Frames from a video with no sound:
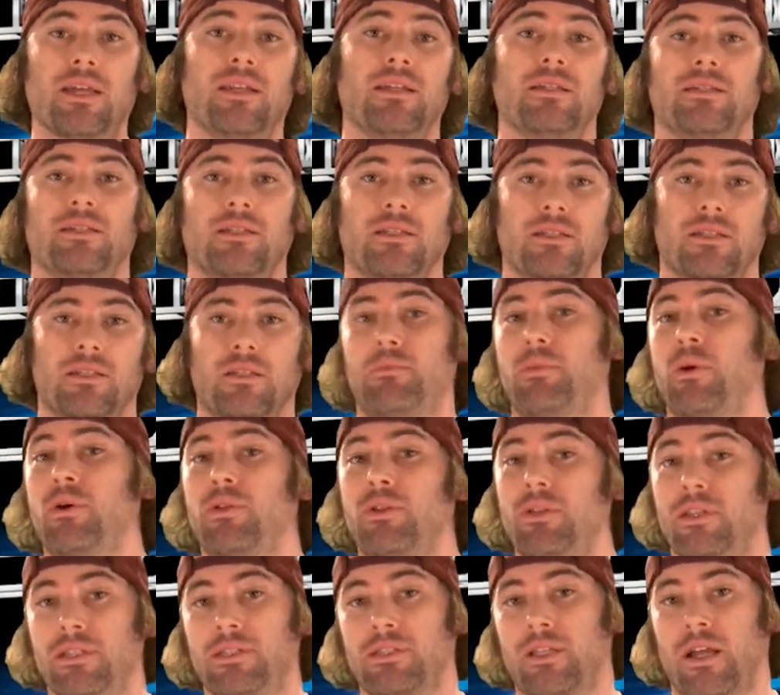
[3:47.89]
innocence to both
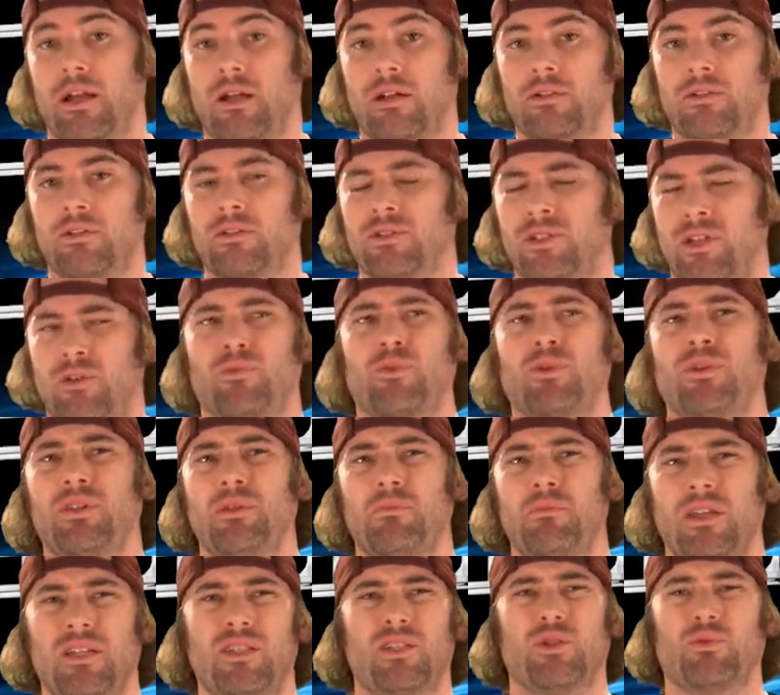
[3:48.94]
of these characters that really
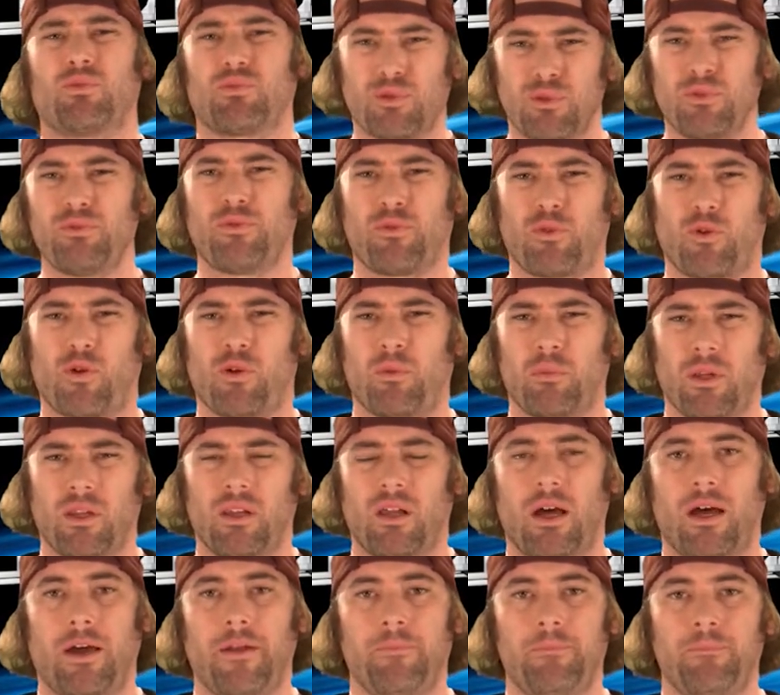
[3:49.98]
makes you root for them a
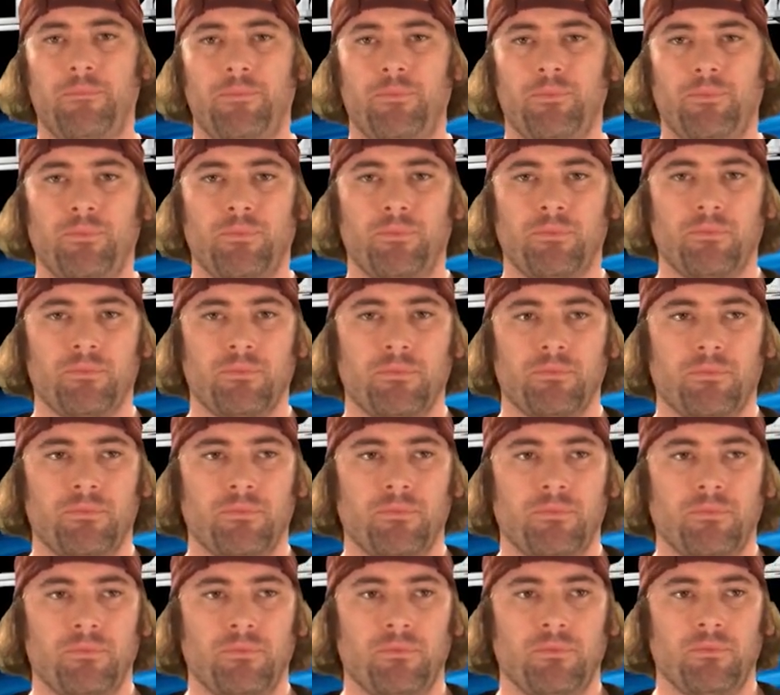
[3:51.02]
lot.
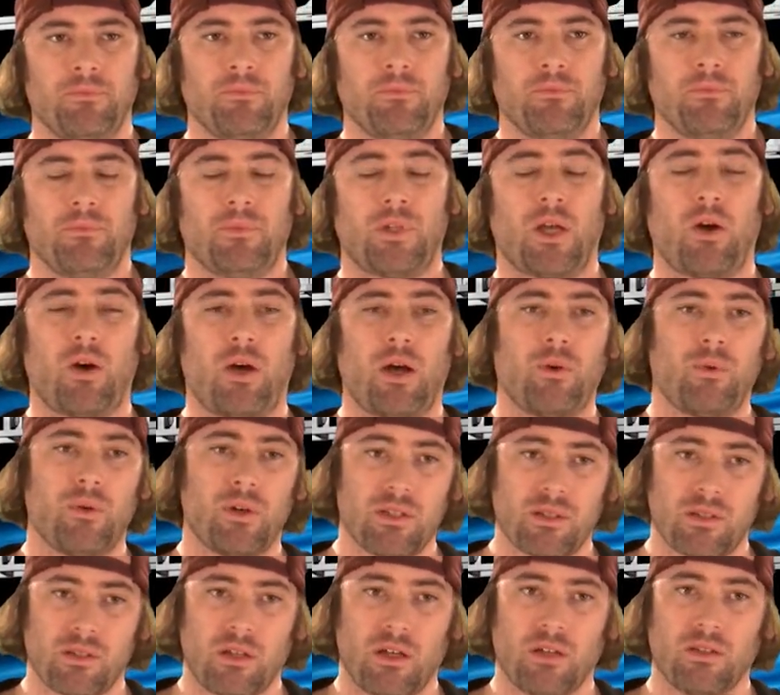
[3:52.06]
Now, I
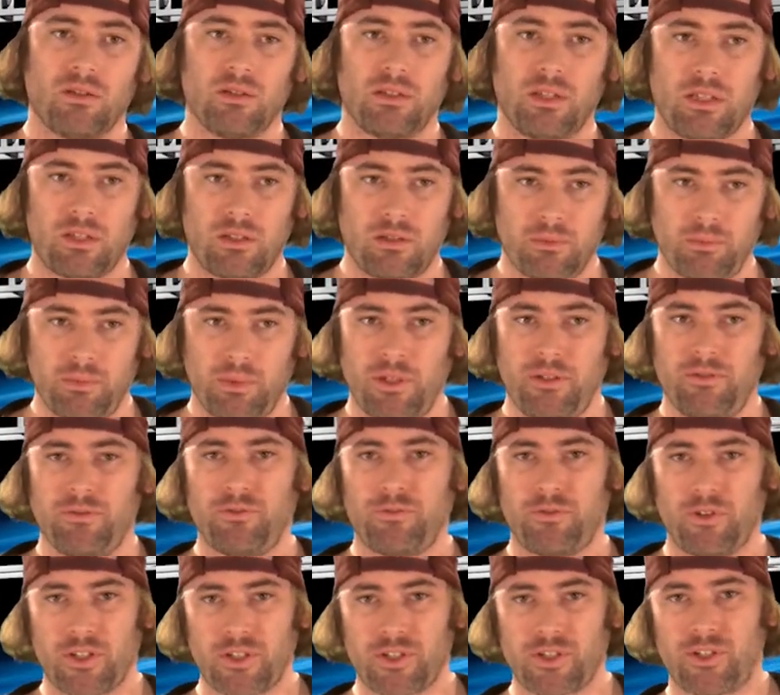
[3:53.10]
was a little bit
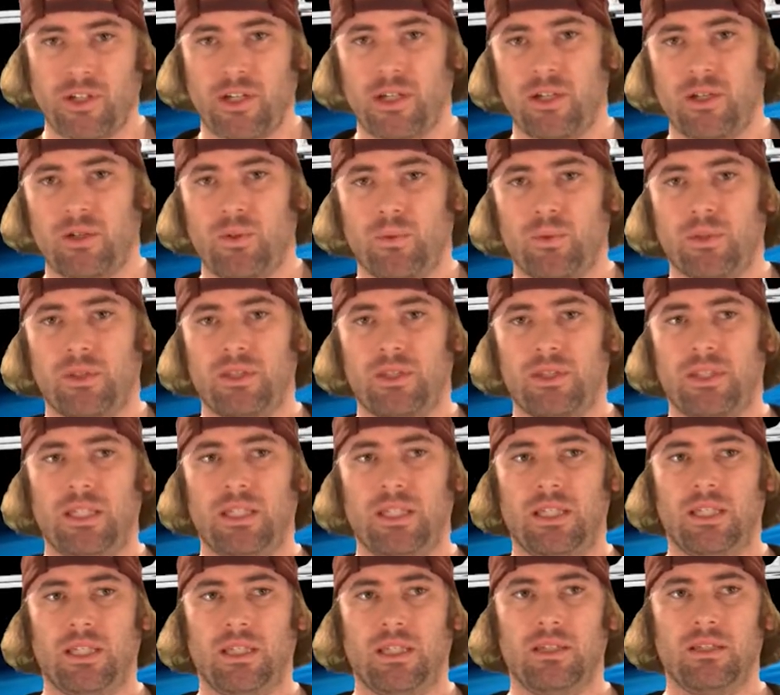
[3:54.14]
frustrated with
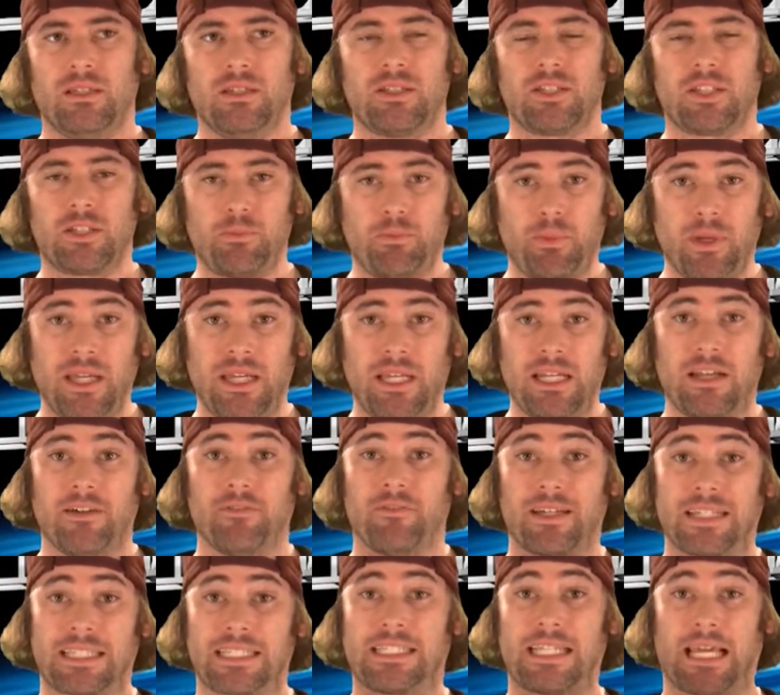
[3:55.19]
the speed of
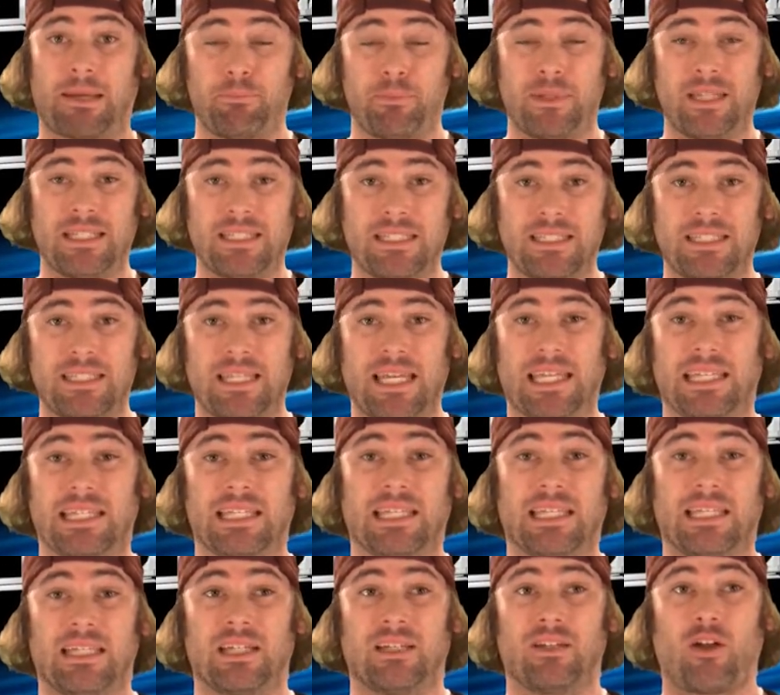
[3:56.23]
acceptance in
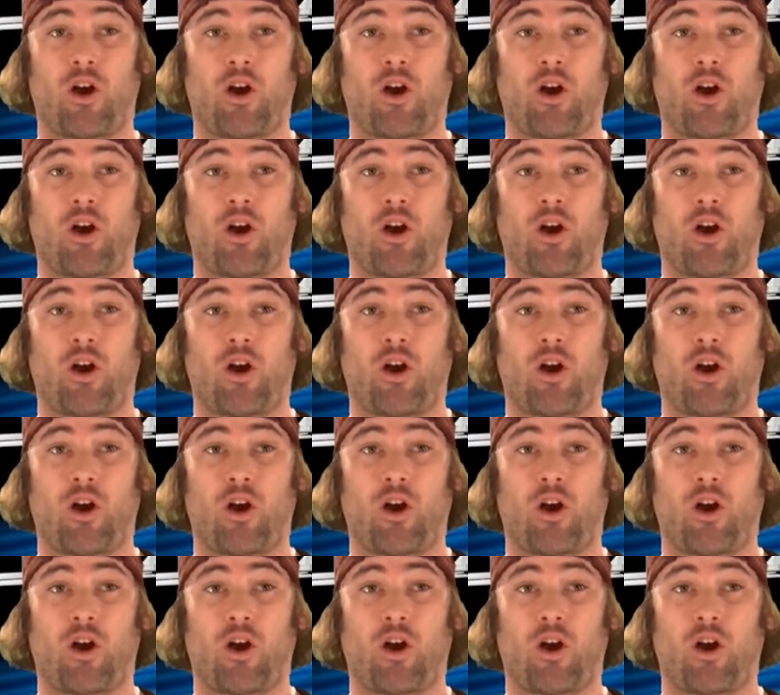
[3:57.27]
the